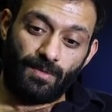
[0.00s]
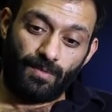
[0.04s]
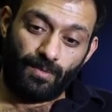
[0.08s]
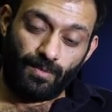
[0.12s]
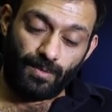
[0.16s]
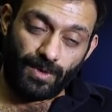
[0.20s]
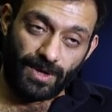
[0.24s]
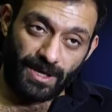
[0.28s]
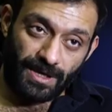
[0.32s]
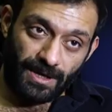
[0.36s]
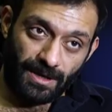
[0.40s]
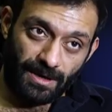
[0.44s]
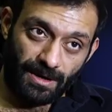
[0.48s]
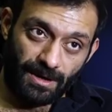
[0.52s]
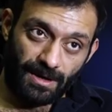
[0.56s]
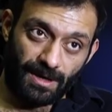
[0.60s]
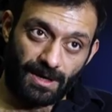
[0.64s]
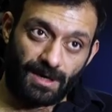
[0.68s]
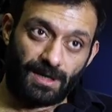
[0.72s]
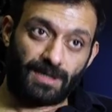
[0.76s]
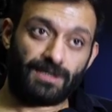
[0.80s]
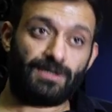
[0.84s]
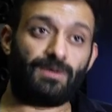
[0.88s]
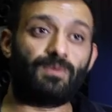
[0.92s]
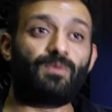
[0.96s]
We
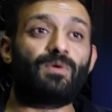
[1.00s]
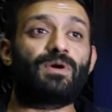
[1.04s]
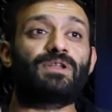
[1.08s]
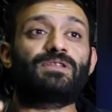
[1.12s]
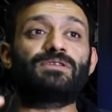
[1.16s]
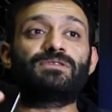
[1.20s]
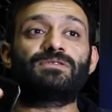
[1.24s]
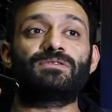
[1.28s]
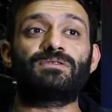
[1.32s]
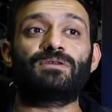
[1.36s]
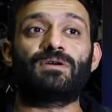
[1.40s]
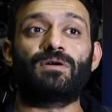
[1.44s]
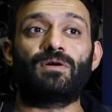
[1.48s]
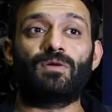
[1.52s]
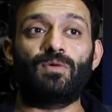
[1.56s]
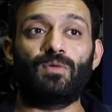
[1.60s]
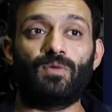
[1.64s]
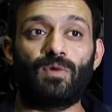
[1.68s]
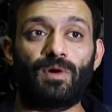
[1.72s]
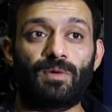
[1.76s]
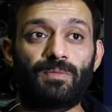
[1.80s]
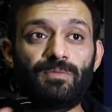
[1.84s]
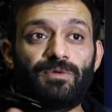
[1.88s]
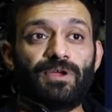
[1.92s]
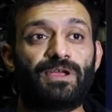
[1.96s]
are the ones
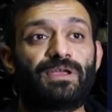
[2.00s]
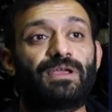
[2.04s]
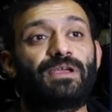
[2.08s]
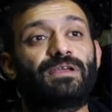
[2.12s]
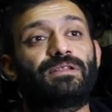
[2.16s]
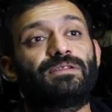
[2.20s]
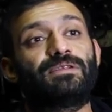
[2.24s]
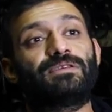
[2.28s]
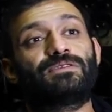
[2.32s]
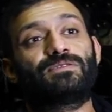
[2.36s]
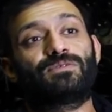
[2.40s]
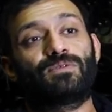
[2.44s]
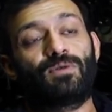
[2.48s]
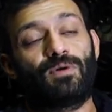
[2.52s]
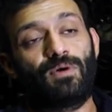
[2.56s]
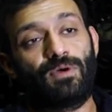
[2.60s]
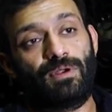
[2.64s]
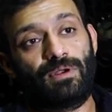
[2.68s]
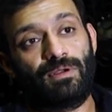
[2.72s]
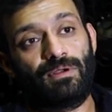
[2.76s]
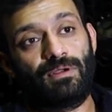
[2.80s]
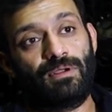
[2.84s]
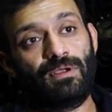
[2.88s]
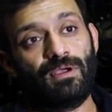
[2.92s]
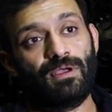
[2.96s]
who are bringing this on.
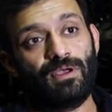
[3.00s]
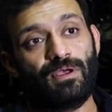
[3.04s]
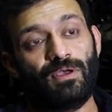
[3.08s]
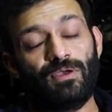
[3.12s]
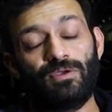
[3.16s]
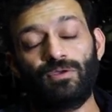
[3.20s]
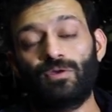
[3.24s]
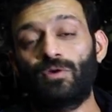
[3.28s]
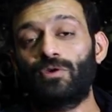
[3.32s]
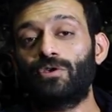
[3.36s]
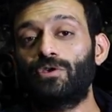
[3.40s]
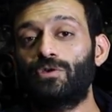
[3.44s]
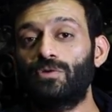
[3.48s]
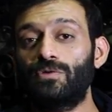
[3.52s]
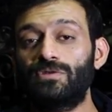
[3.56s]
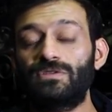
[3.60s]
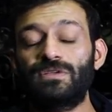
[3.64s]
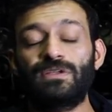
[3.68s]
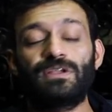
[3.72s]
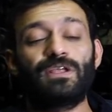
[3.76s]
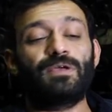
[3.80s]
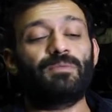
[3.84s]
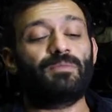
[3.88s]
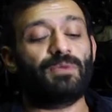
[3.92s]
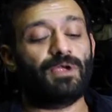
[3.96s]
Your
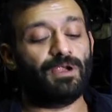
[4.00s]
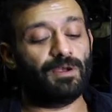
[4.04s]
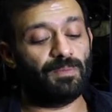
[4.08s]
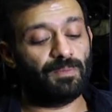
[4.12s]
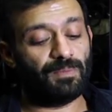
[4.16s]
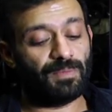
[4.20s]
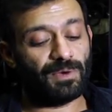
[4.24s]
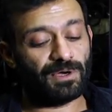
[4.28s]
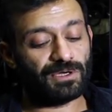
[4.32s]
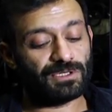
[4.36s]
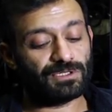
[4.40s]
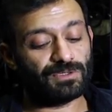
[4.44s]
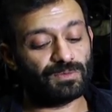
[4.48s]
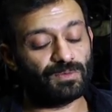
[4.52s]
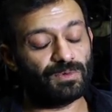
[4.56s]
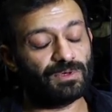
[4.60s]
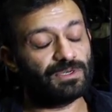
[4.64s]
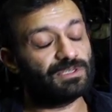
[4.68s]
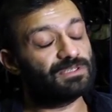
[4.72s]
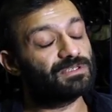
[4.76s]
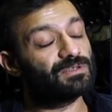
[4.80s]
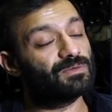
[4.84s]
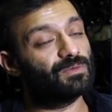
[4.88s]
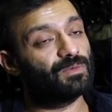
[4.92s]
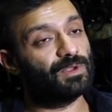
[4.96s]
username and
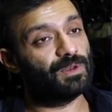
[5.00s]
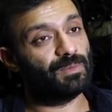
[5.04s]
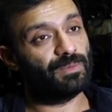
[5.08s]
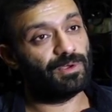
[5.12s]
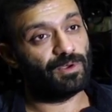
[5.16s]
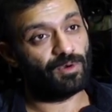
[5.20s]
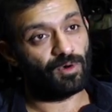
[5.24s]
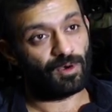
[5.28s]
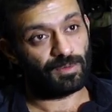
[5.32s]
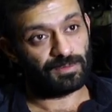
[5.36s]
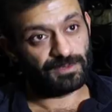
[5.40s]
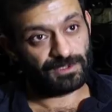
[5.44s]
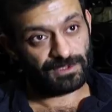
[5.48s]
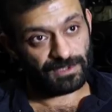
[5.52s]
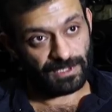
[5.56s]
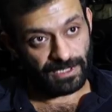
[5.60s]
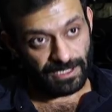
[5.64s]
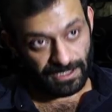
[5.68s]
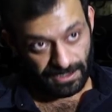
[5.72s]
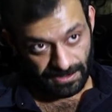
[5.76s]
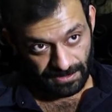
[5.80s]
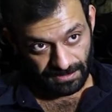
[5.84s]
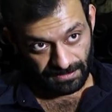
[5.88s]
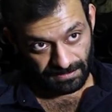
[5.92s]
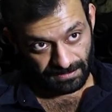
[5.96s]
passwords will be
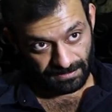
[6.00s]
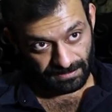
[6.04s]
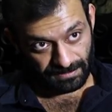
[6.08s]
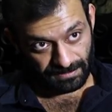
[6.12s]
obsolete.